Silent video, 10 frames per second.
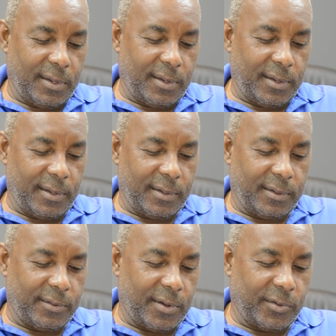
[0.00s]

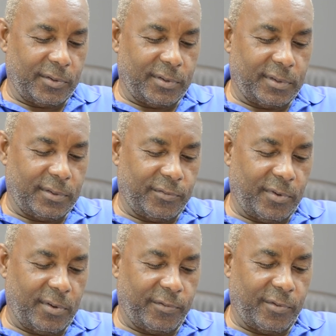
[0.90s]
Um, that was
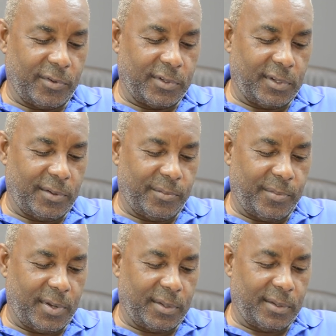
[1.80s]
very unfortunate,
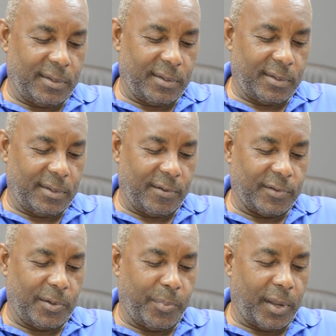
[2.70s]
but
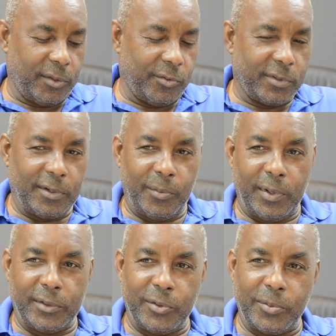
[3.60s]
obviously Pat knows her
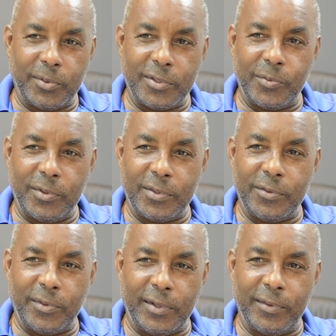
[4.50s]
well too because we used
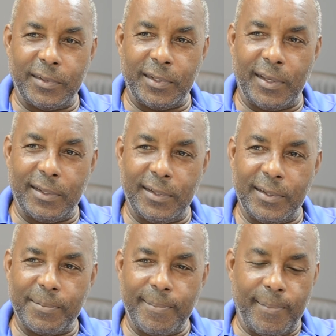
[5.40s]
to run around together.
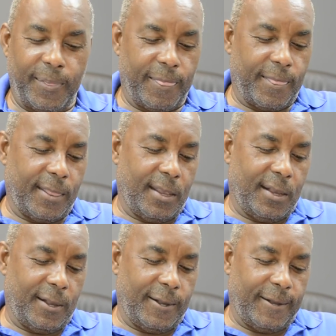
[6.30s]

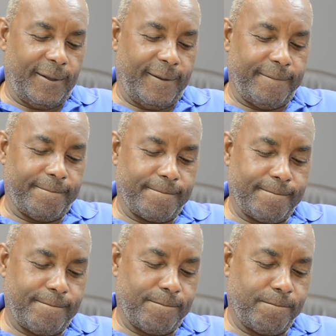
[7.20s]
Um,
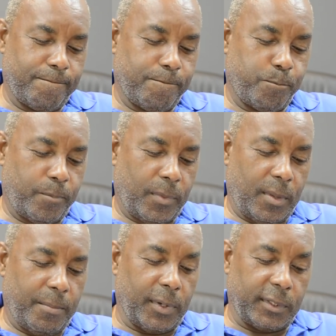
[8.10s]

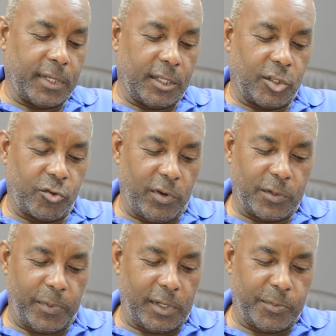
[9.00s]
but as I said, it's a
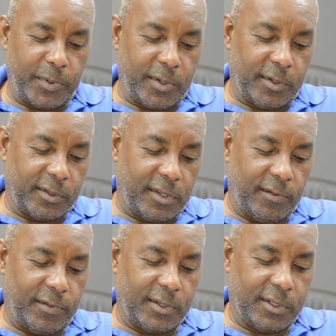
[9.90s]
strange place because
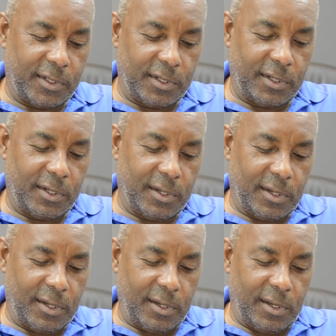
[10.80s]
Stevenage,
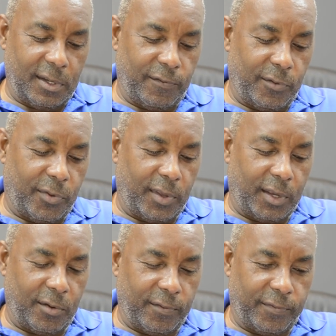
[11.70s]
if you
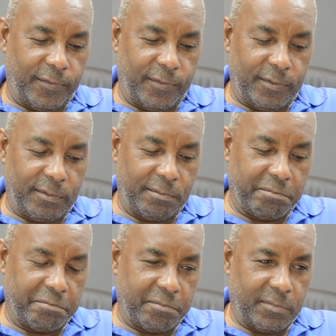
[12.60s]
think of,
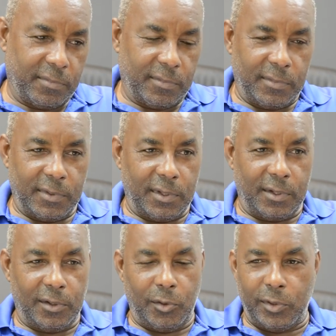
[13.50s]

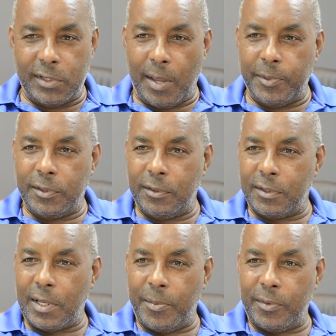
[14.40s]
you know, Lewis
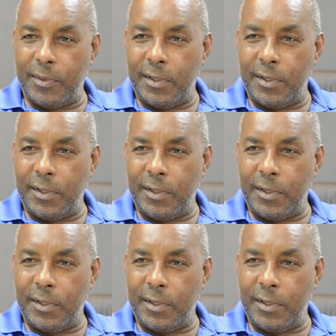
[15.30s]
Hamilton's come out of